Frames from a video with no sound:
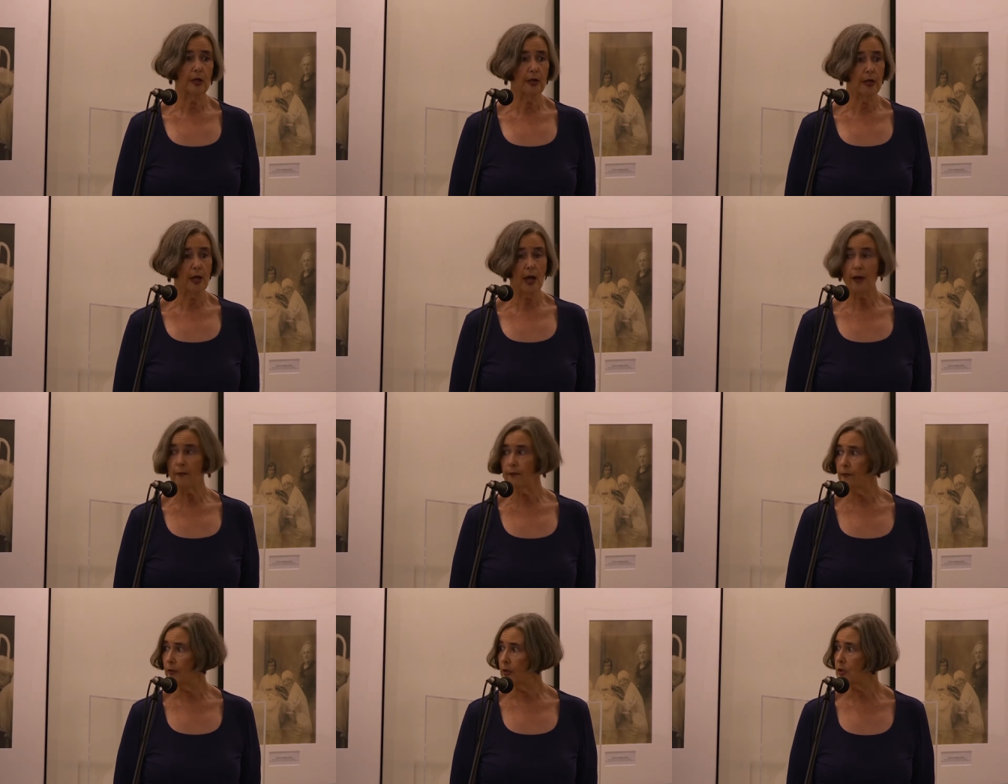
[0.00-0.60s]
They
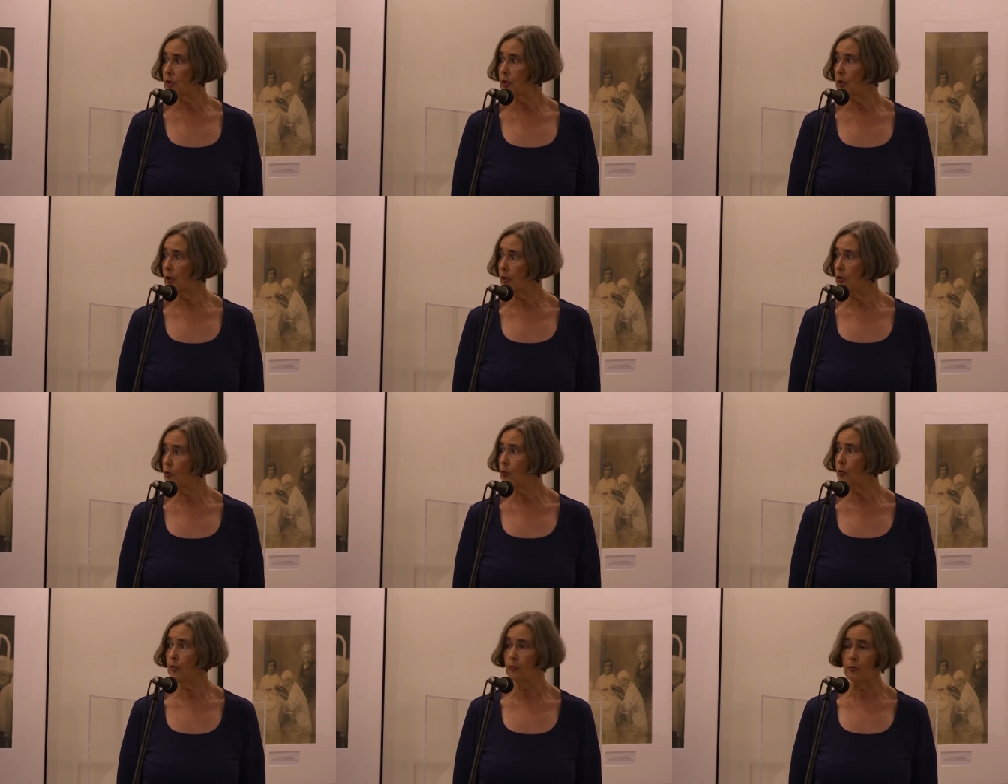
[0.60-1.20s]

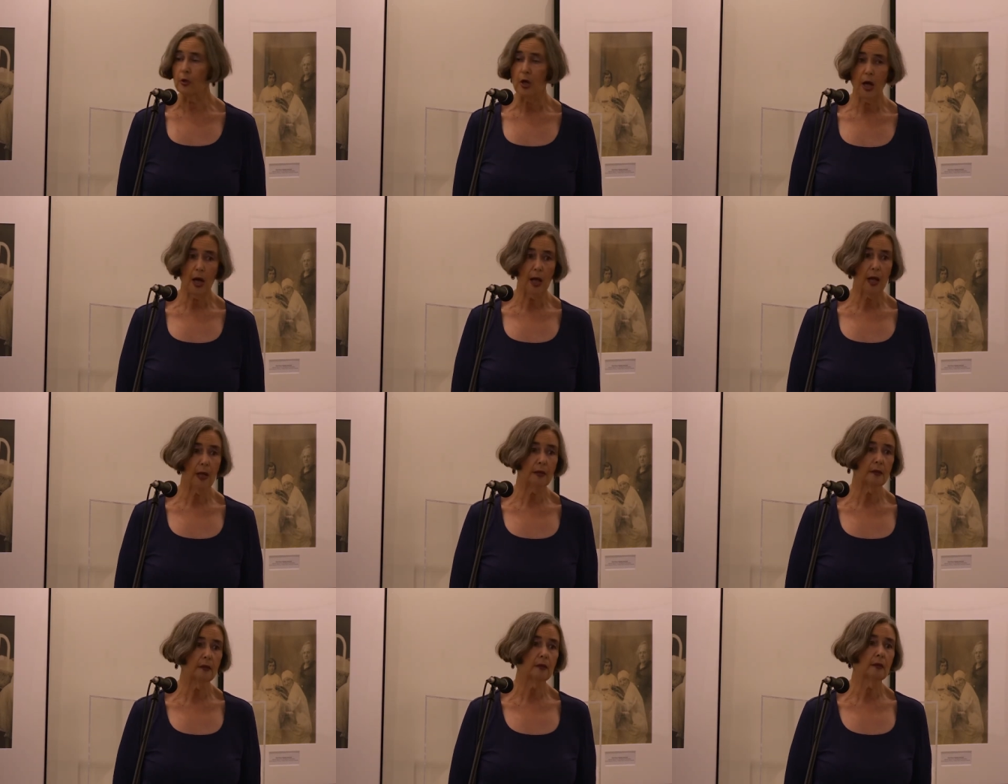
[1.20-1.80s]
obviously grew
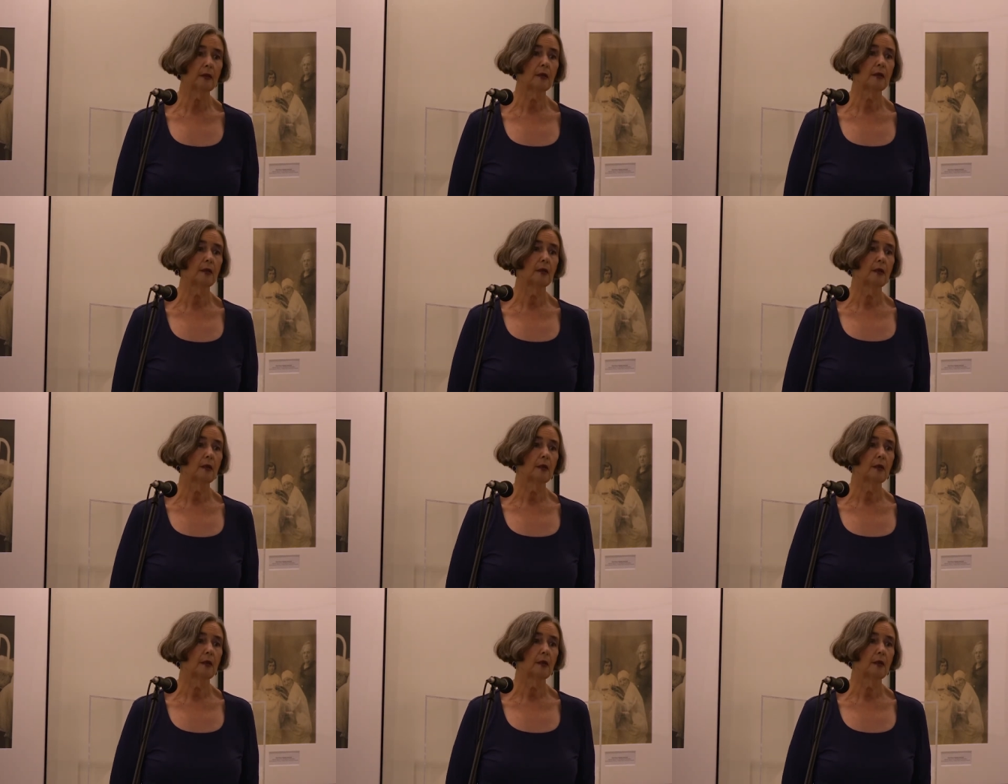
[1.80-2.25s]
cotton,